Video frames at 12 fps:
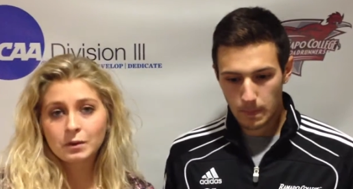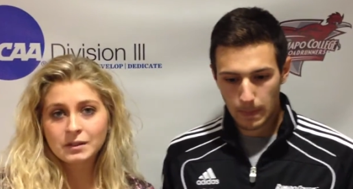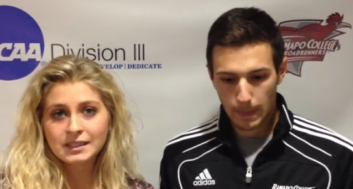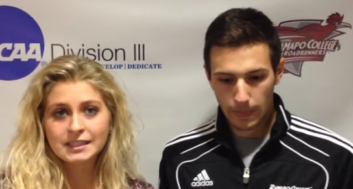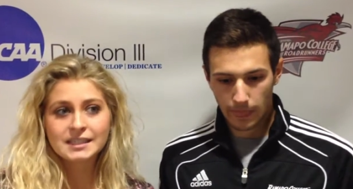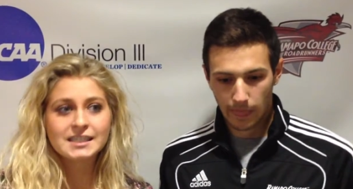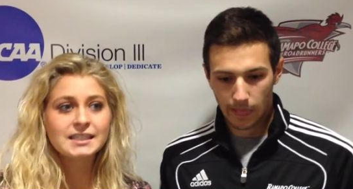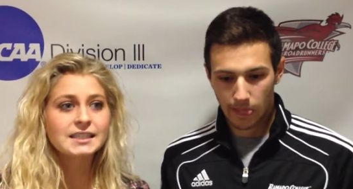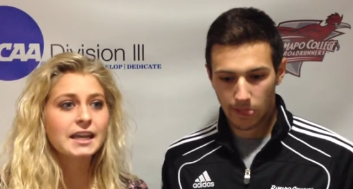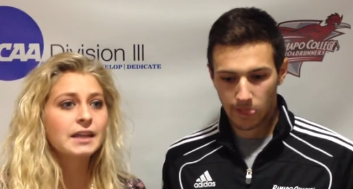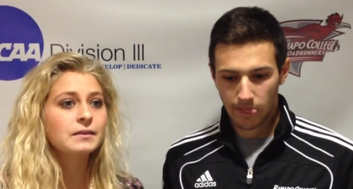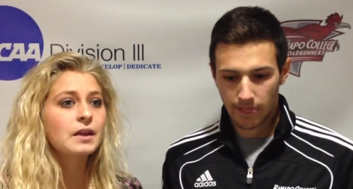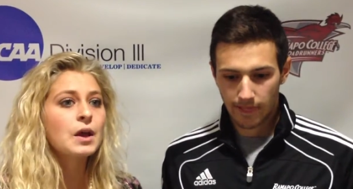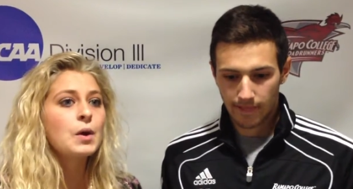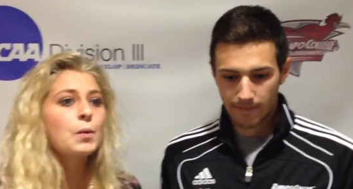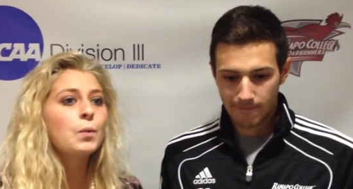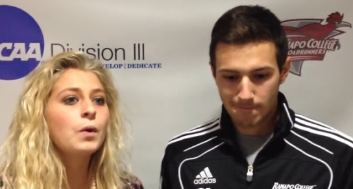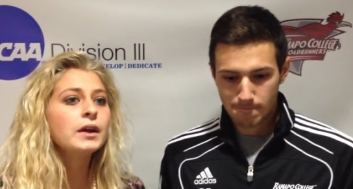Speaker 1: goals this season.
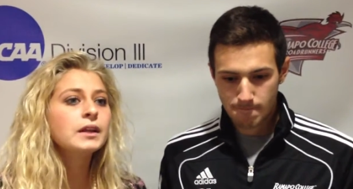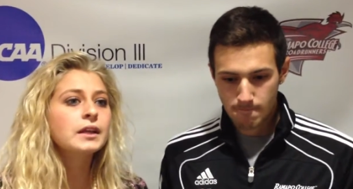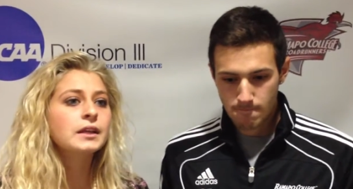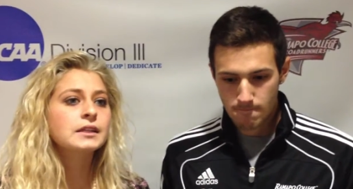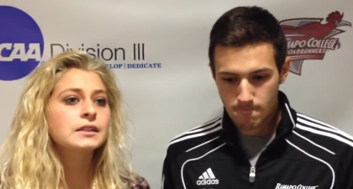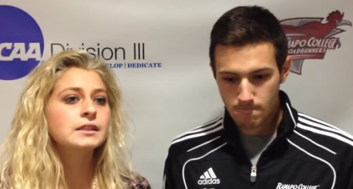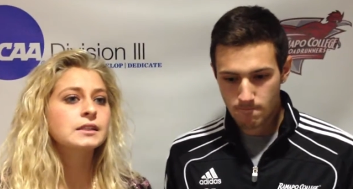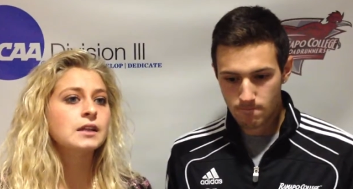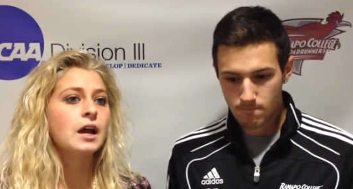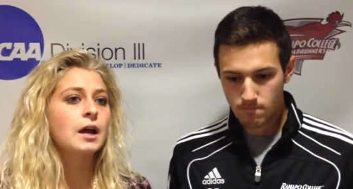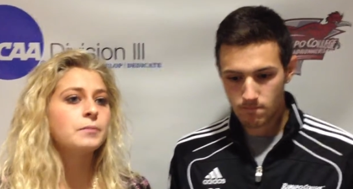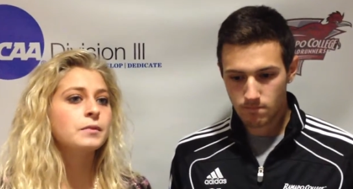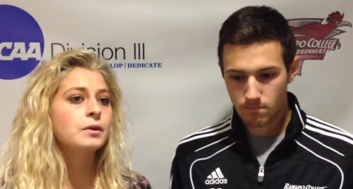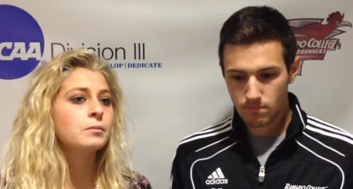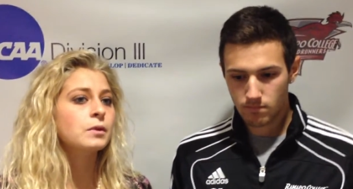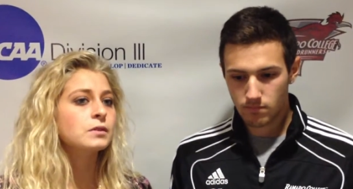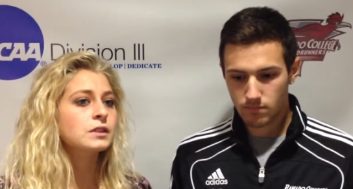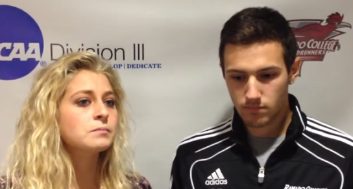What is um, your
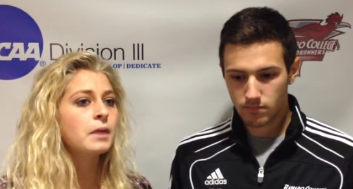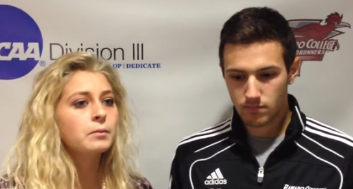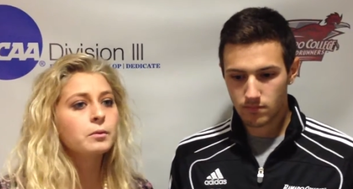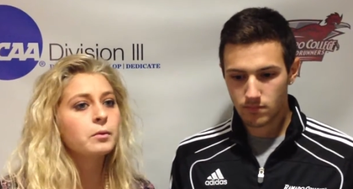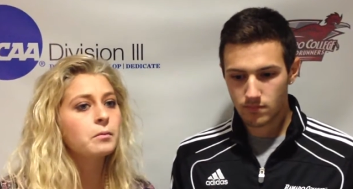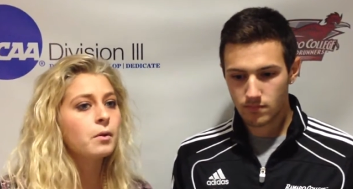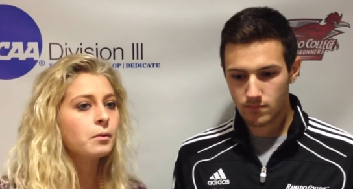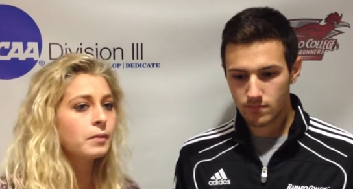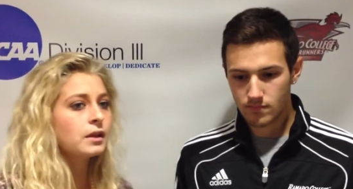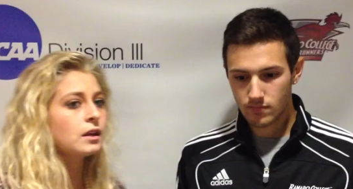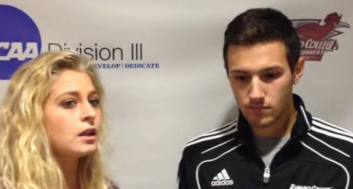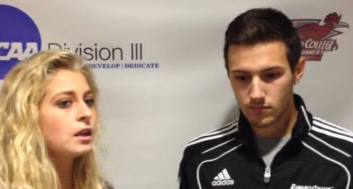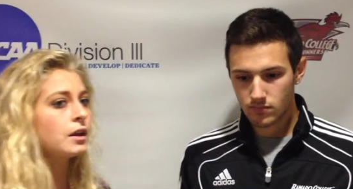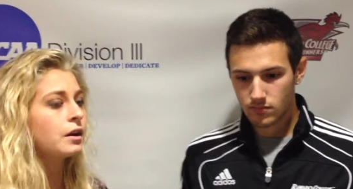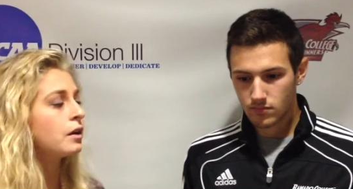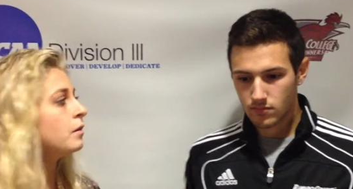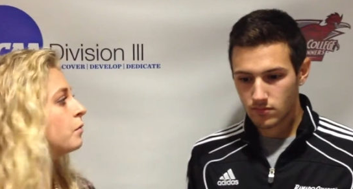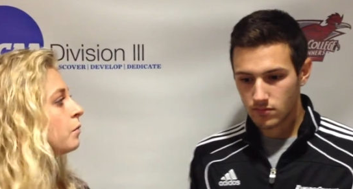most memorable moment
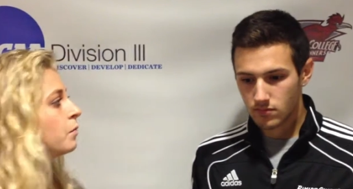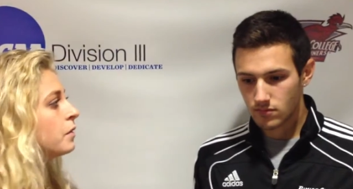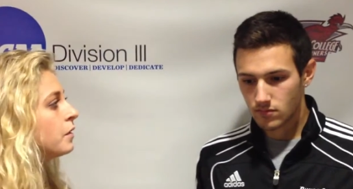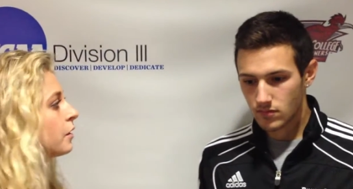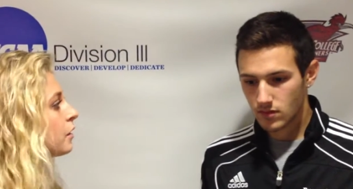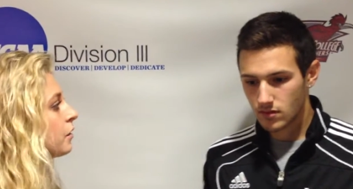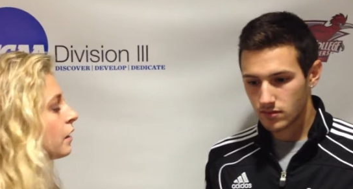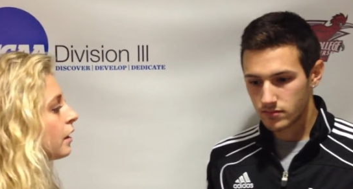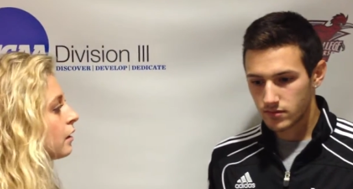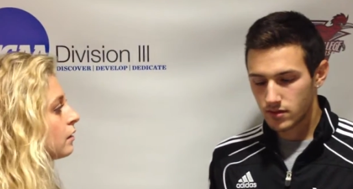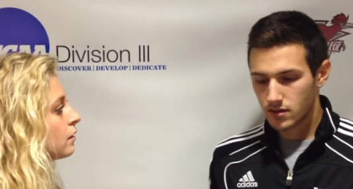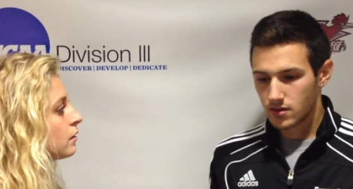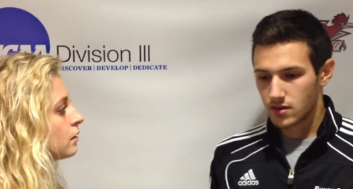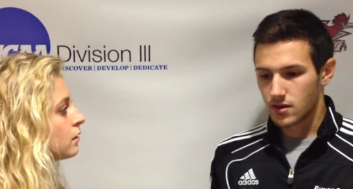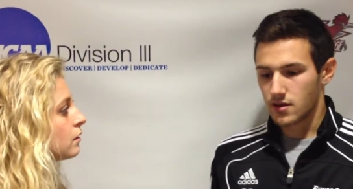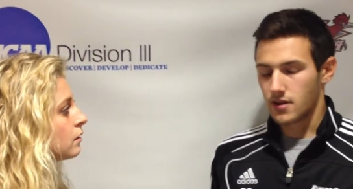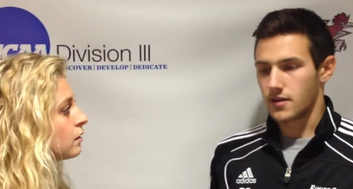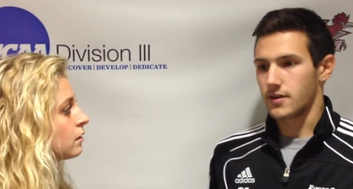here with your career?
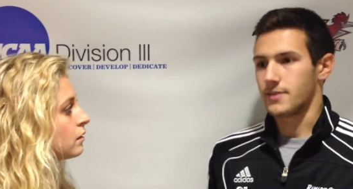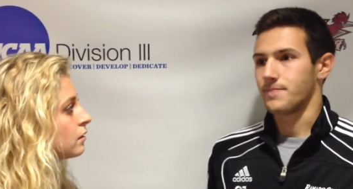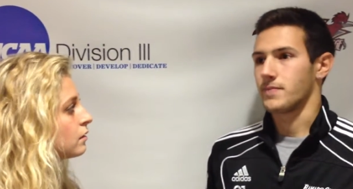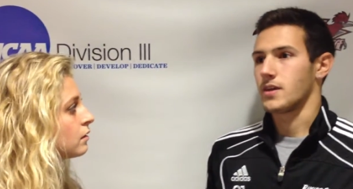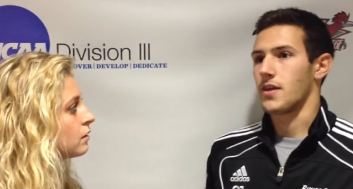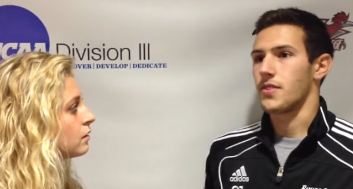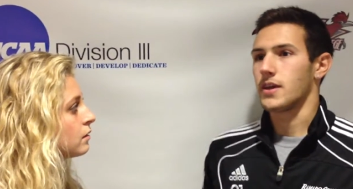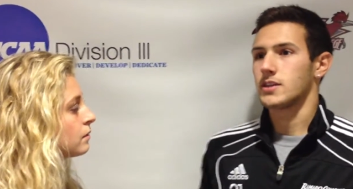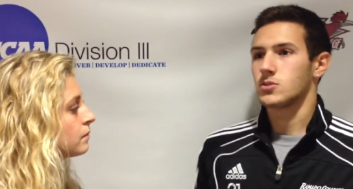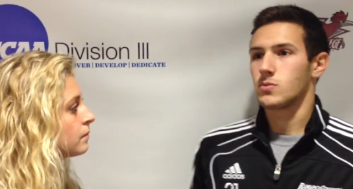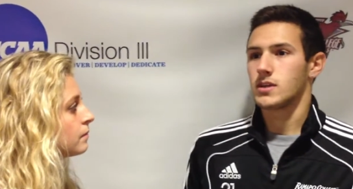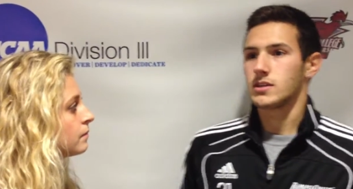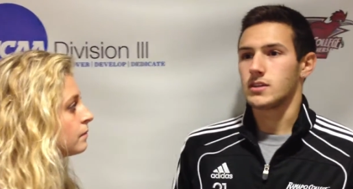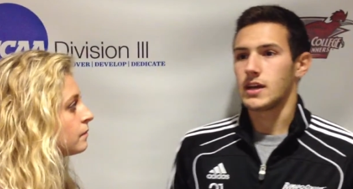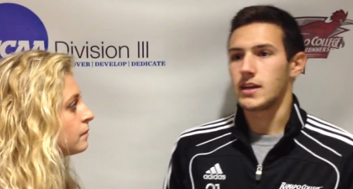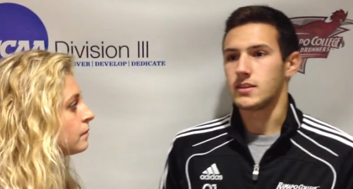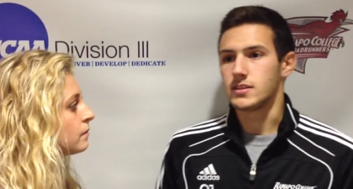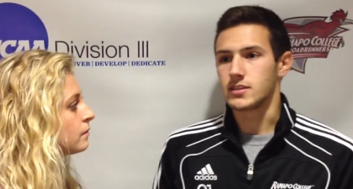
Speaker 2: Um, I think it's when I
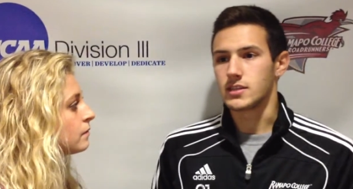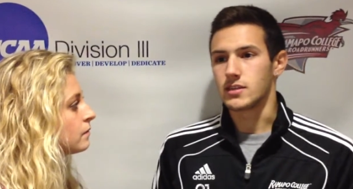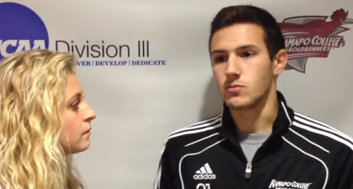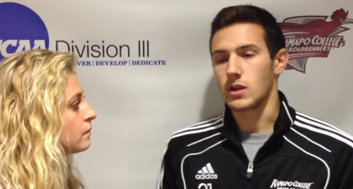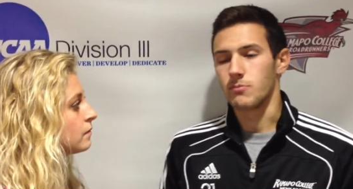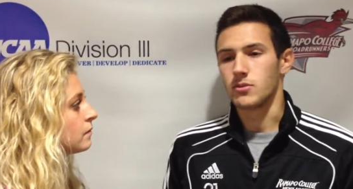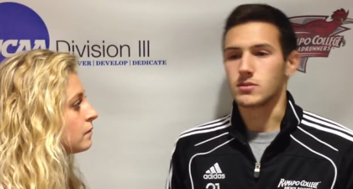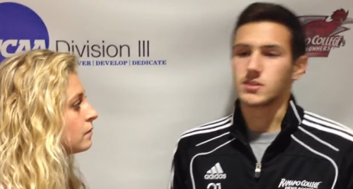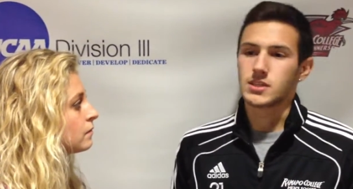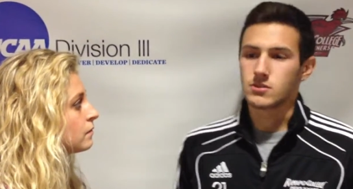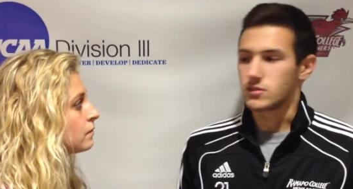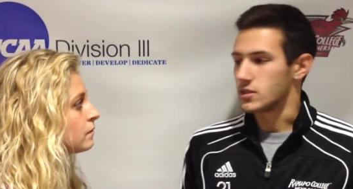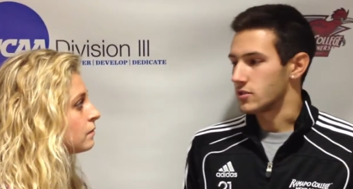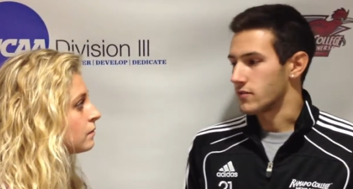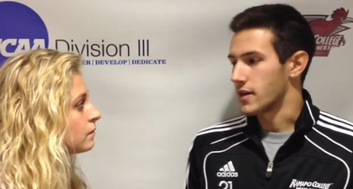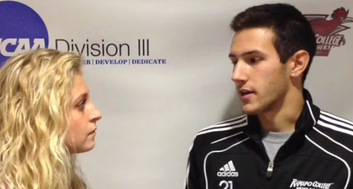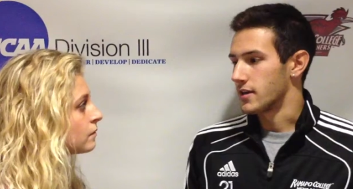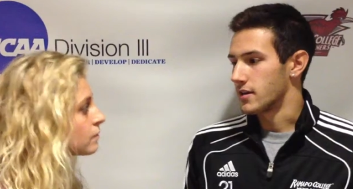had this sing- when I broke the single season
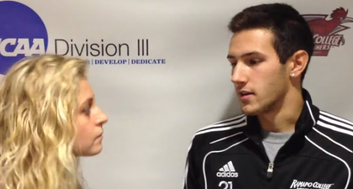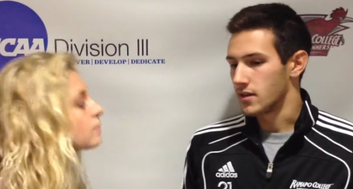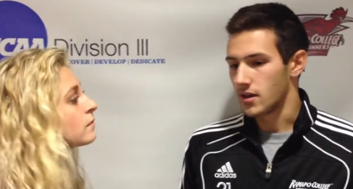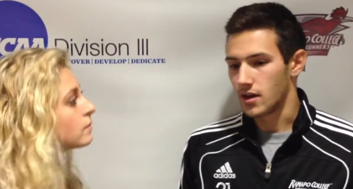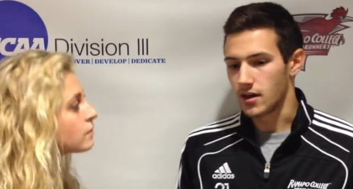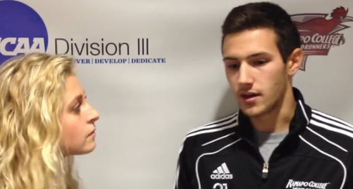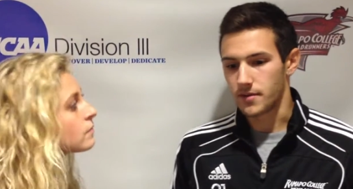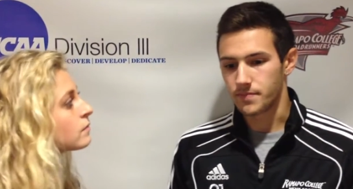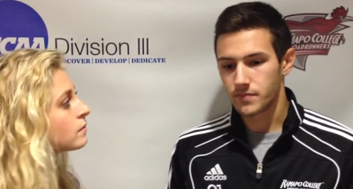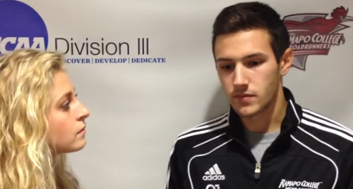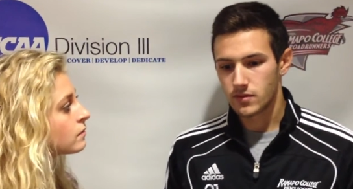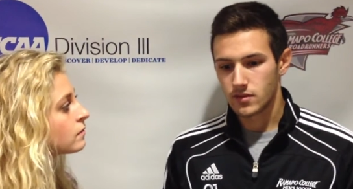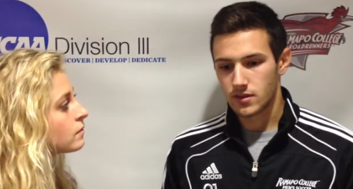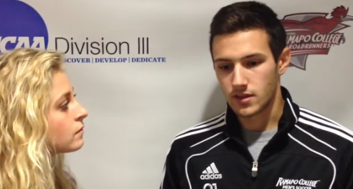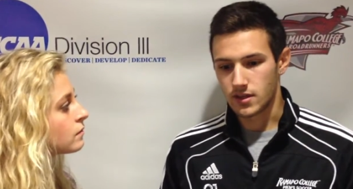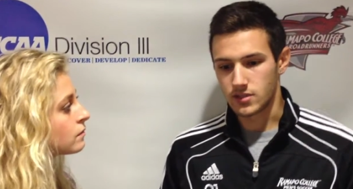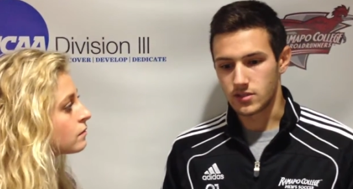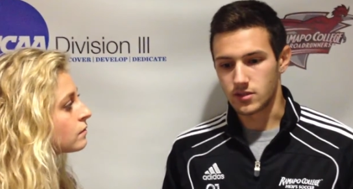record. Uh,
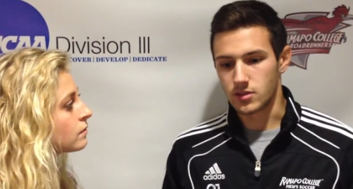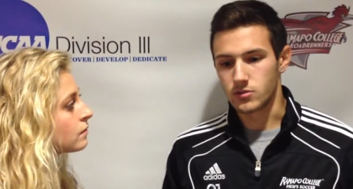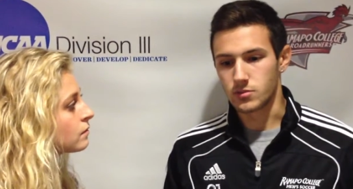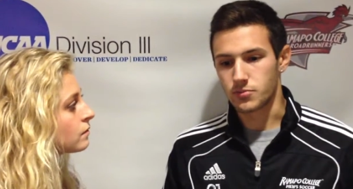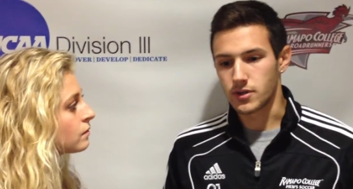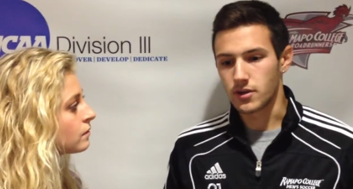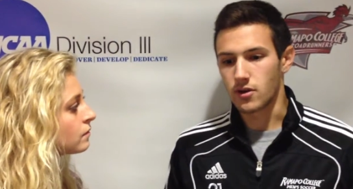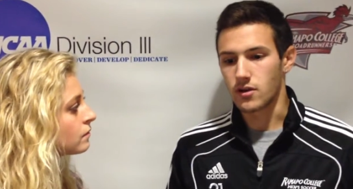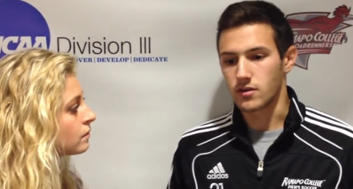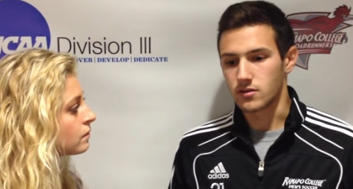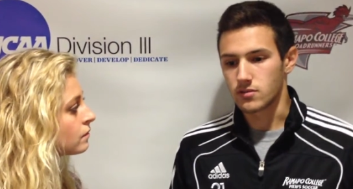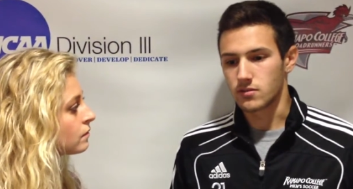it's a, it was a pretty hard